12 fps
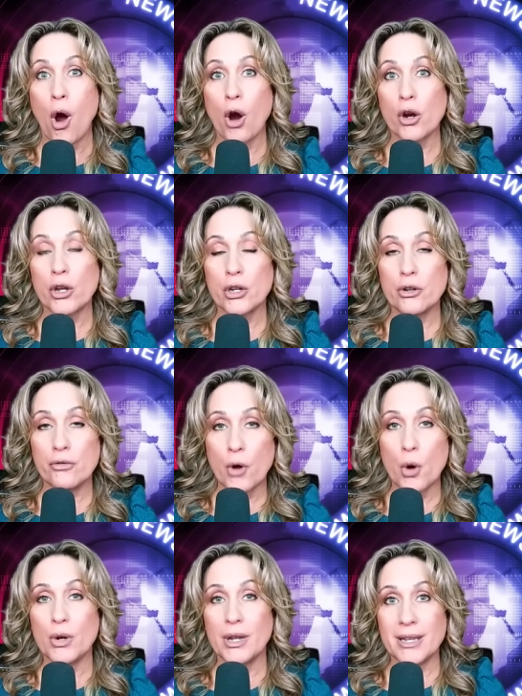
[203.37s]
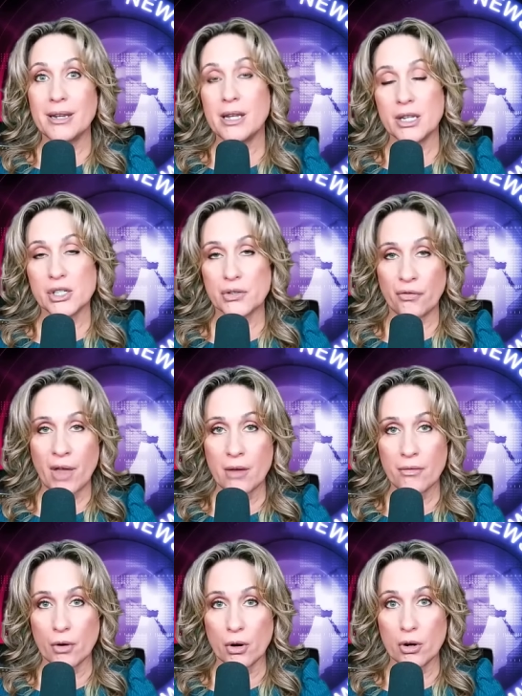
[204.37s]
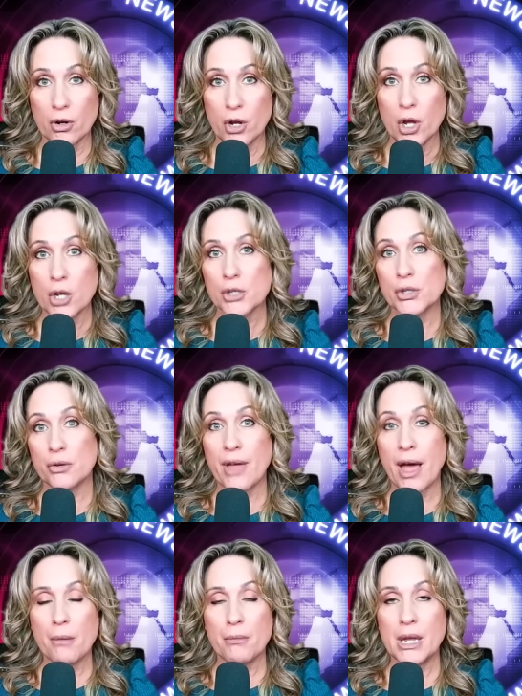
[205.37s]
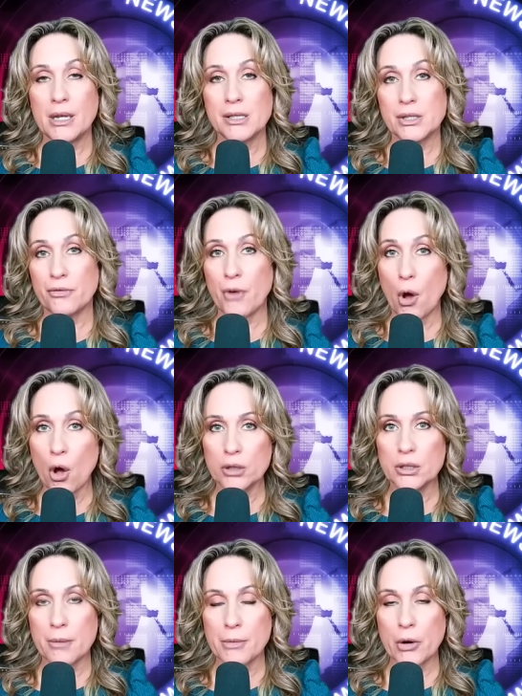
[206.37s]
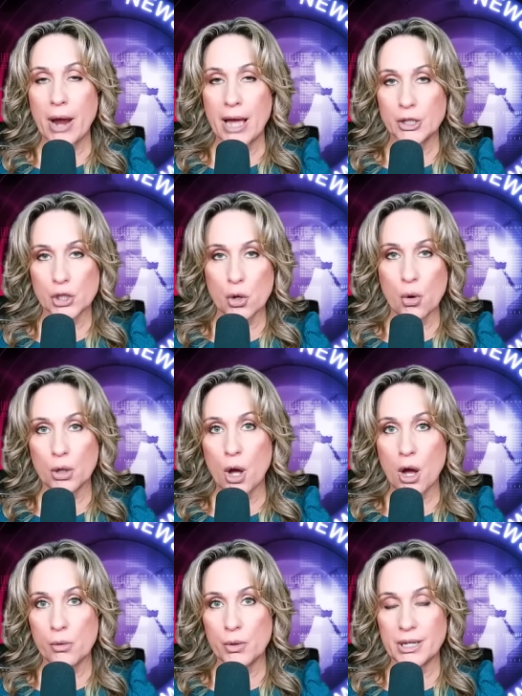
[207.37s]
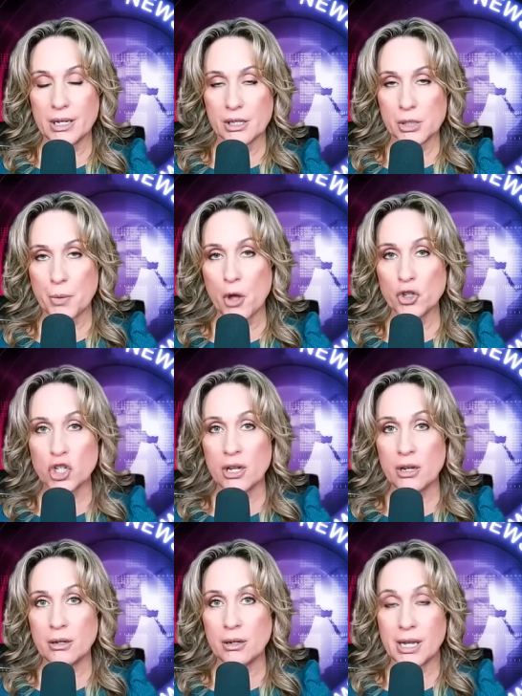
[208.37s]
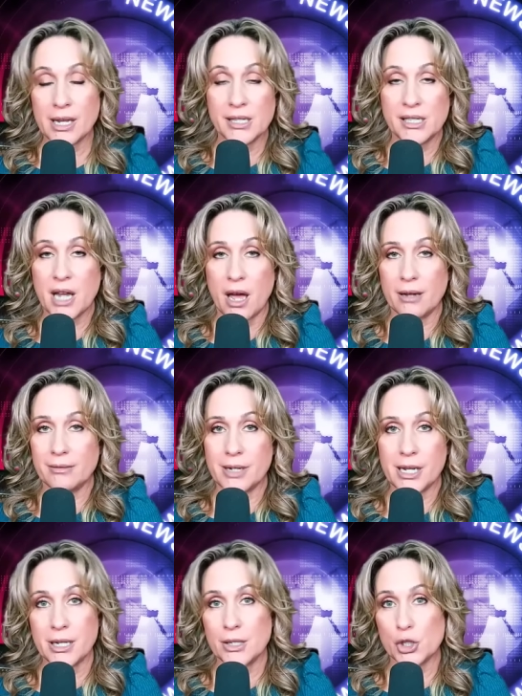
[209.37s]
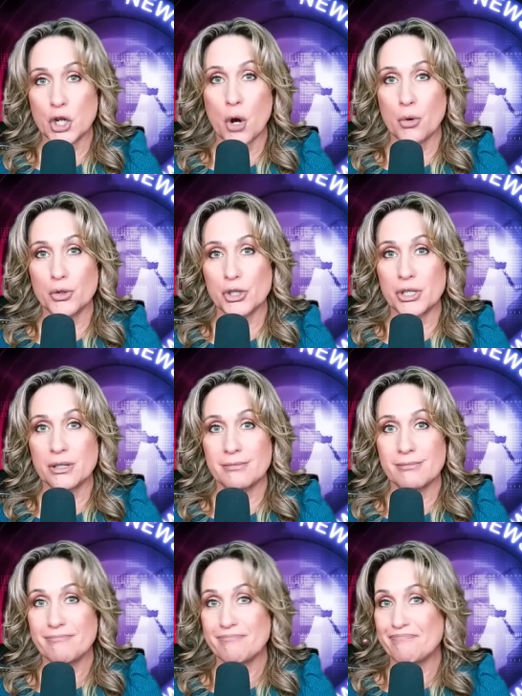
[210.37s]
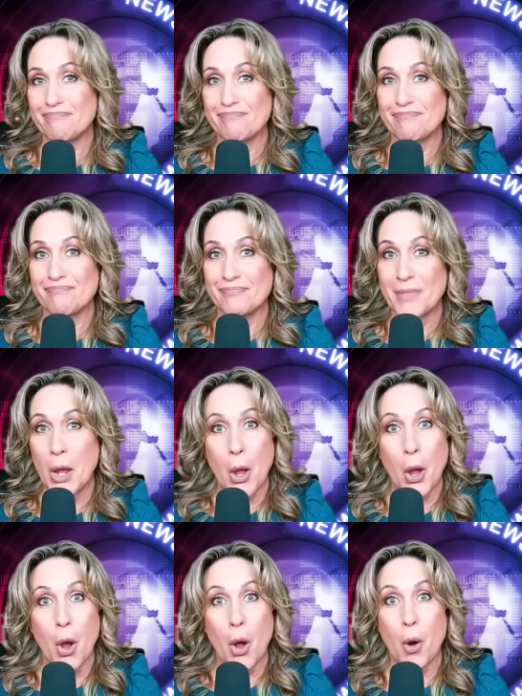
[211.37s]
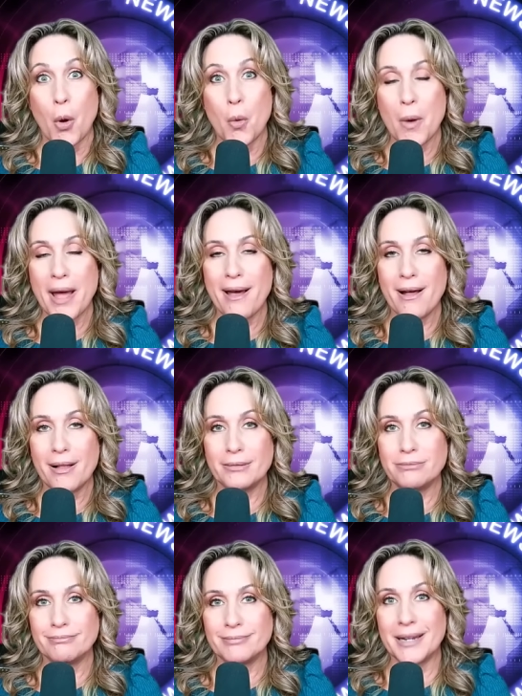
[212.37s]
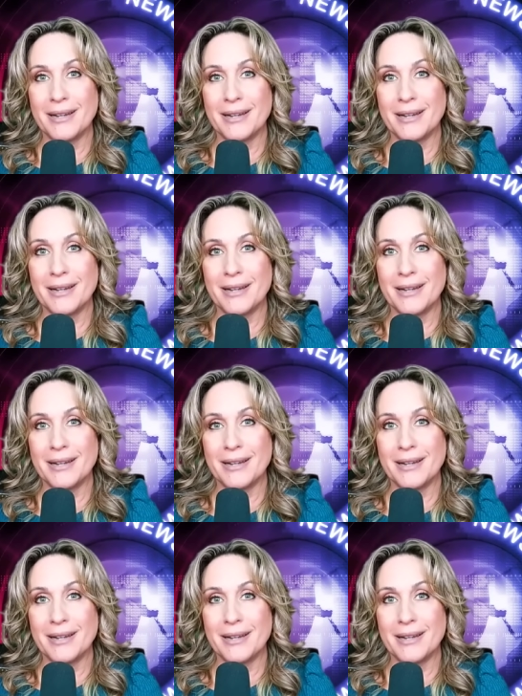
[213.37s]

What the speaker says: are going to vote in his favor. So that means if all Democrats go along with the expulsion, he's done. He is toast. Oh, well,